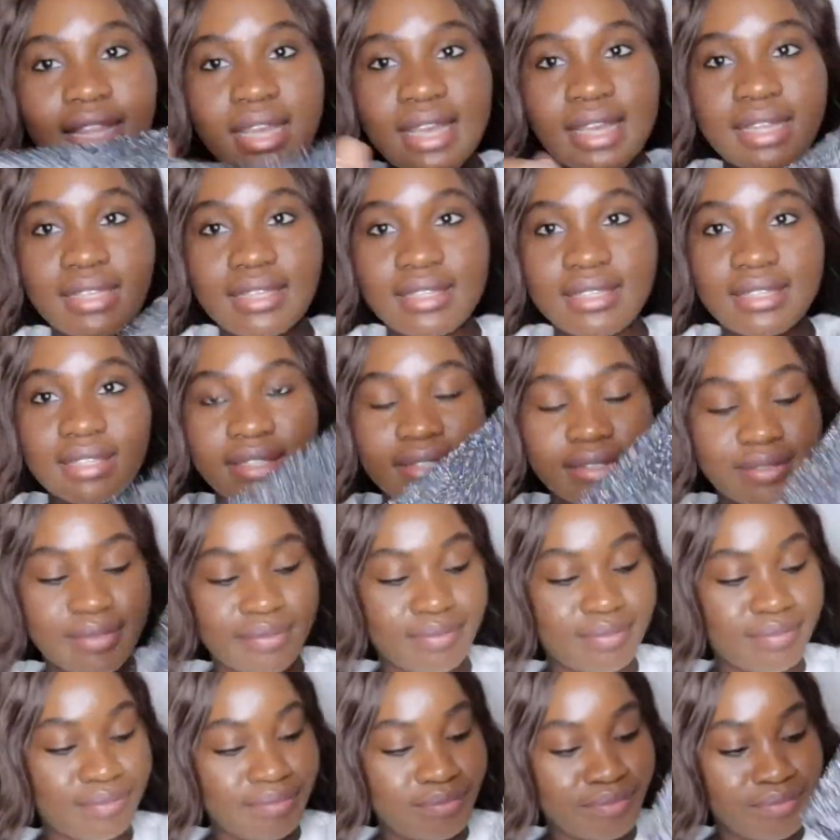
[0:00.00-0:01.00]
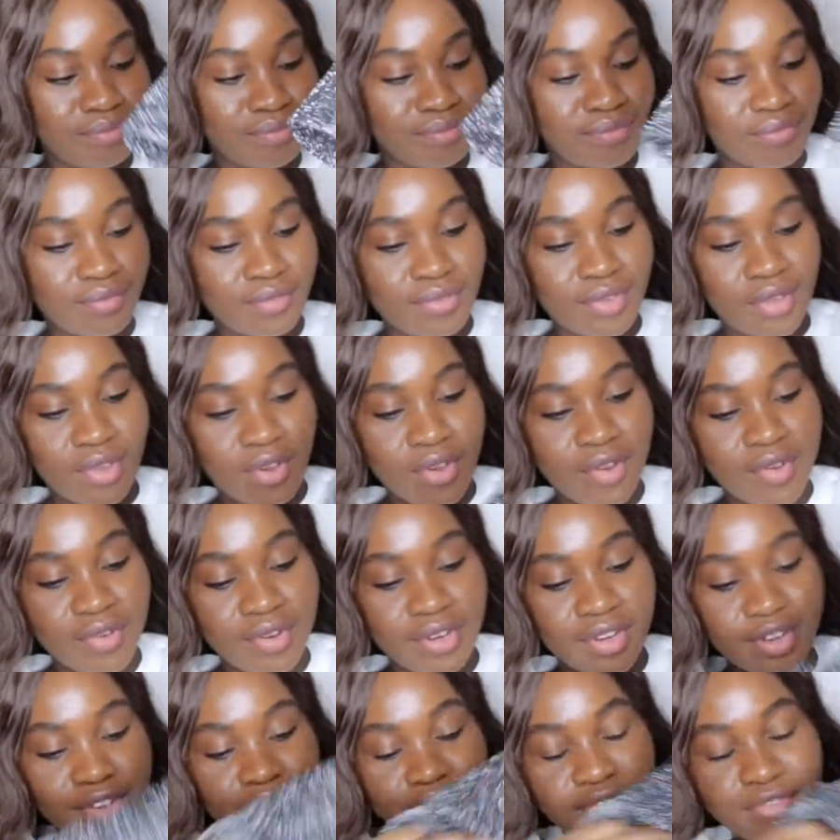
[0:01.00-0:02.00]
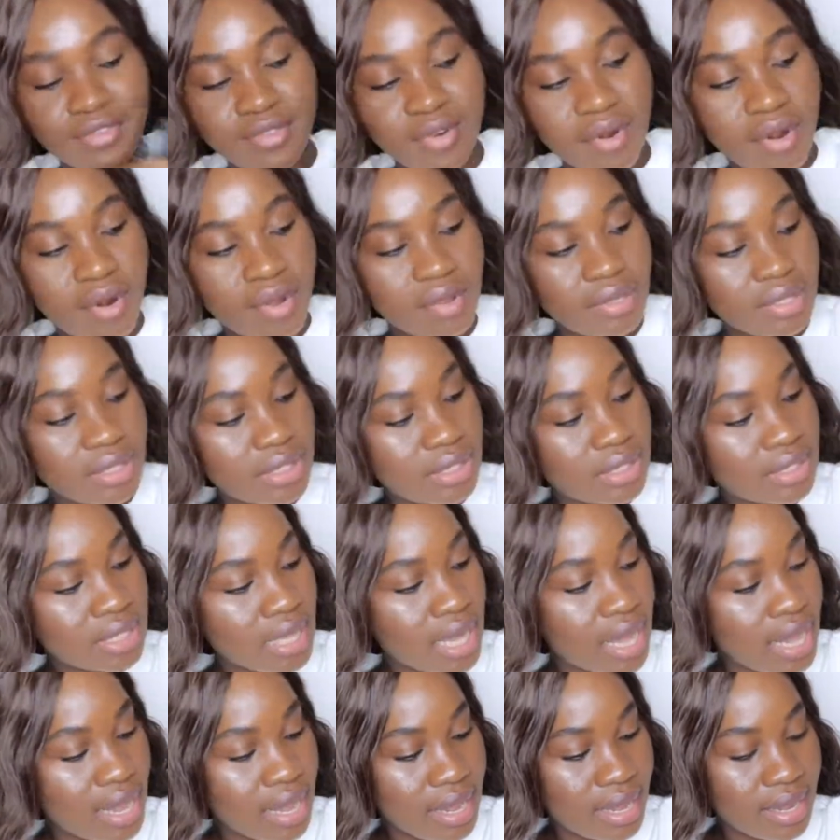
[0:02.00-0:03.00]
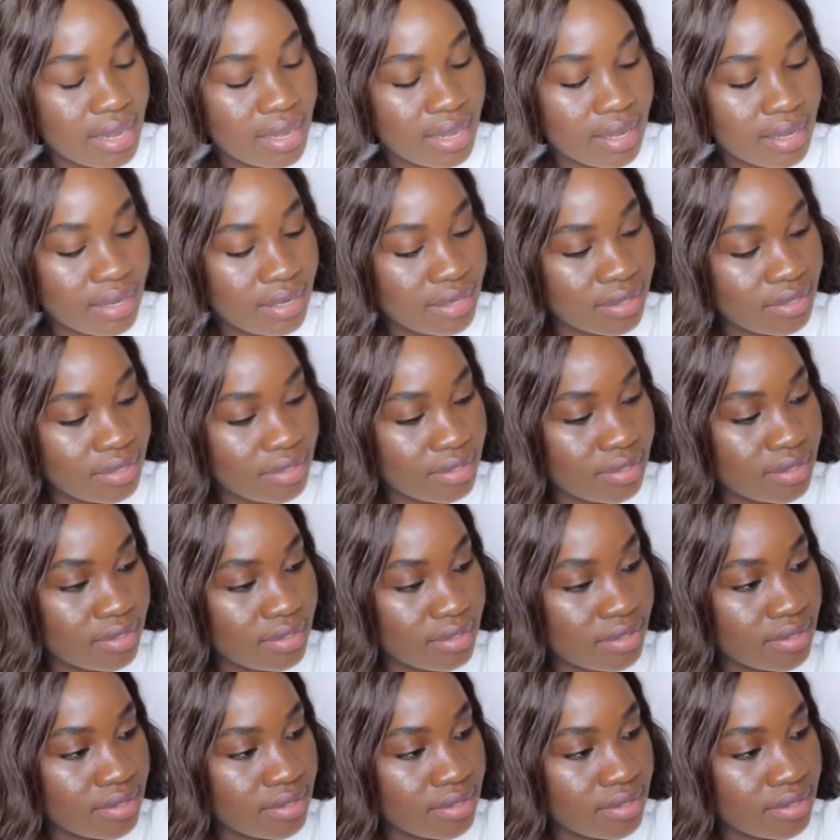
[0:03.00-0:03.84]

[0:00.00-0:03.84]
this on the front and